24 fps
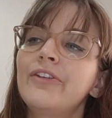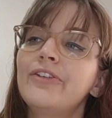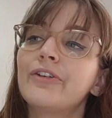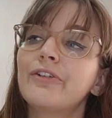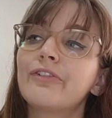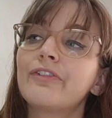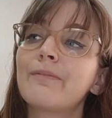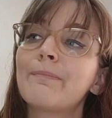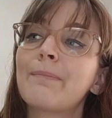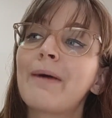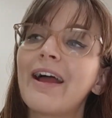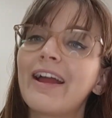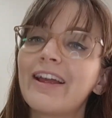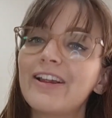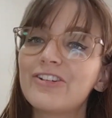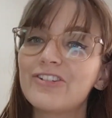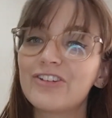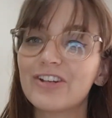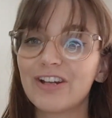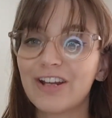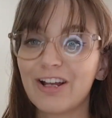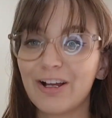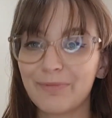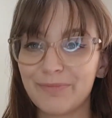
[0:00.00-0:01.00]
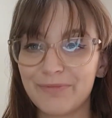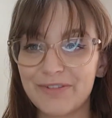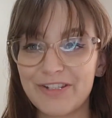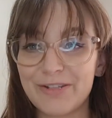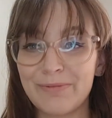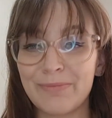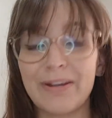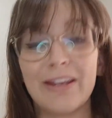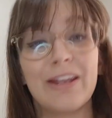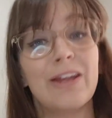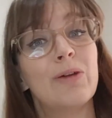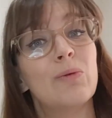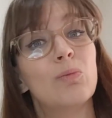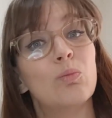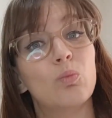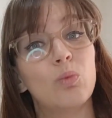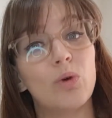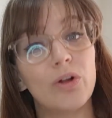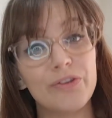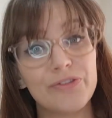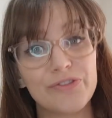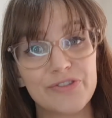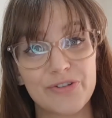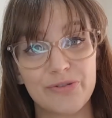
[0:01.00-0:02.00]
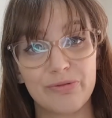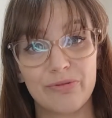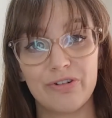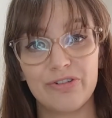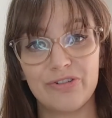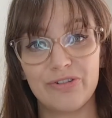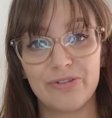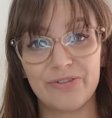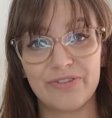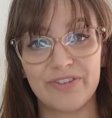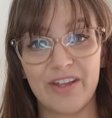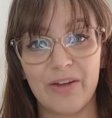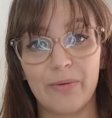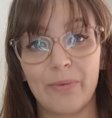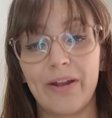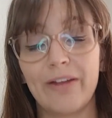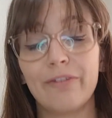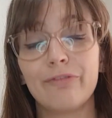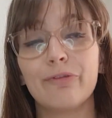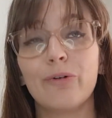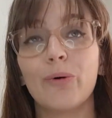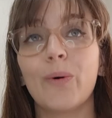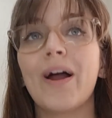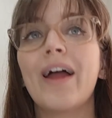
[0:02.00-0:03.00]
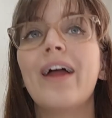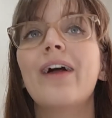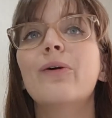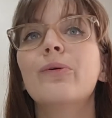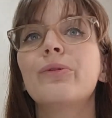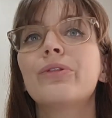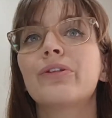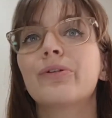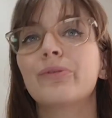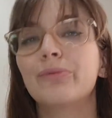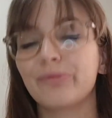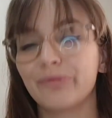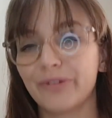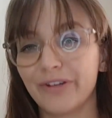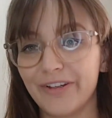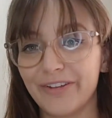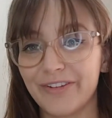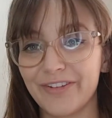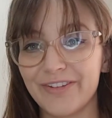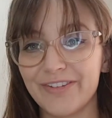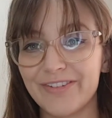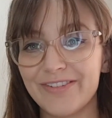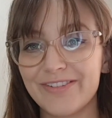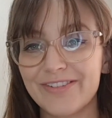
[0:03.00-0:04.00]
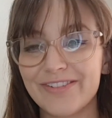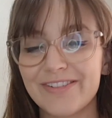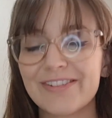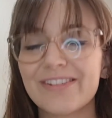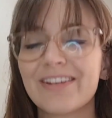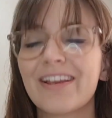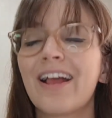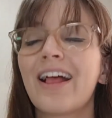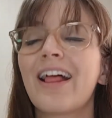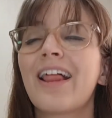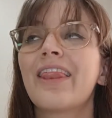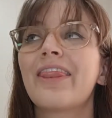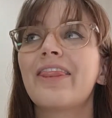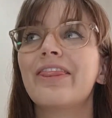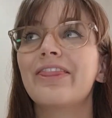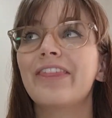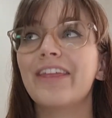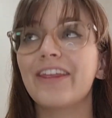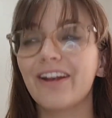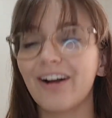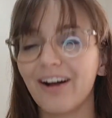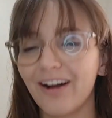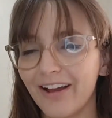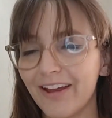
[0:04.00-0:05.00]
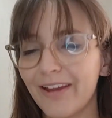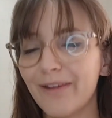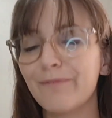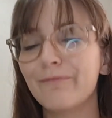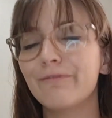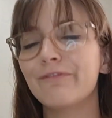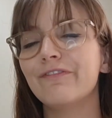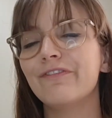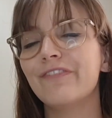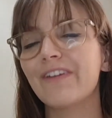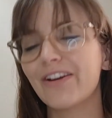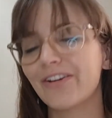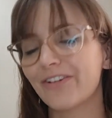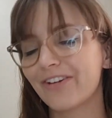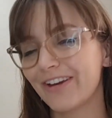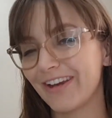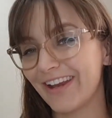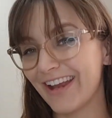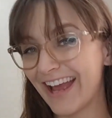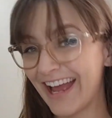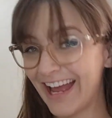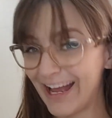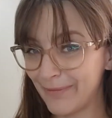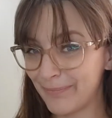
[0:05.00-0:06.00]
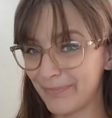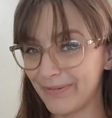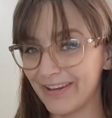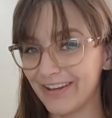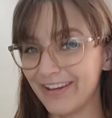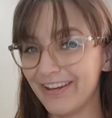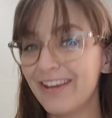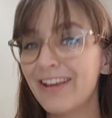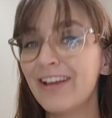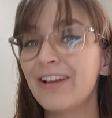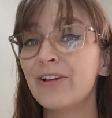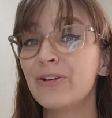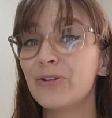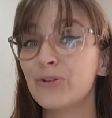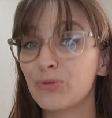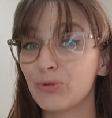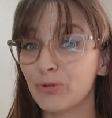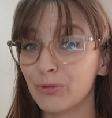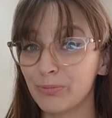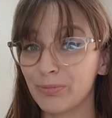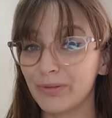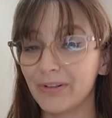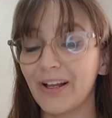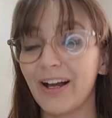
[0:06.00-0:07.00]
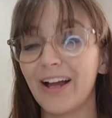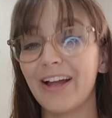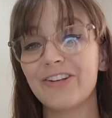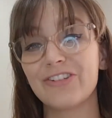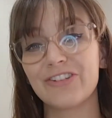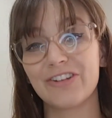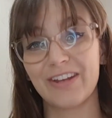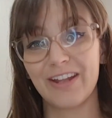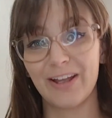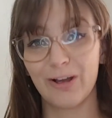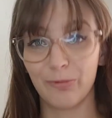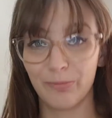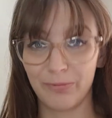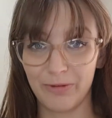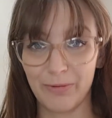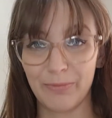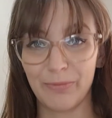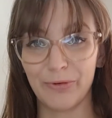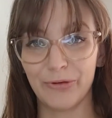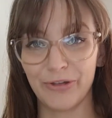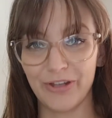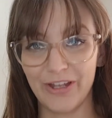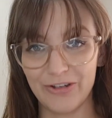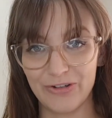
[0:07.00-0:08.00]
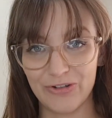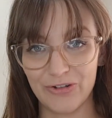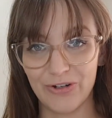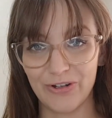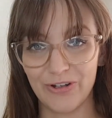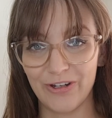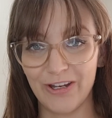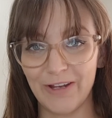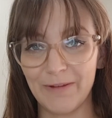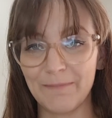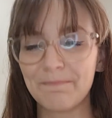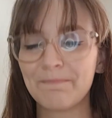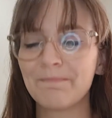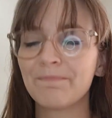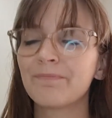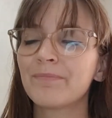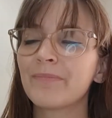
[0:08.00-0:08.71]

So if a patient comes to me and wants to reduce their weight for health reasons, then I am very happy to oblige and help them on their journey.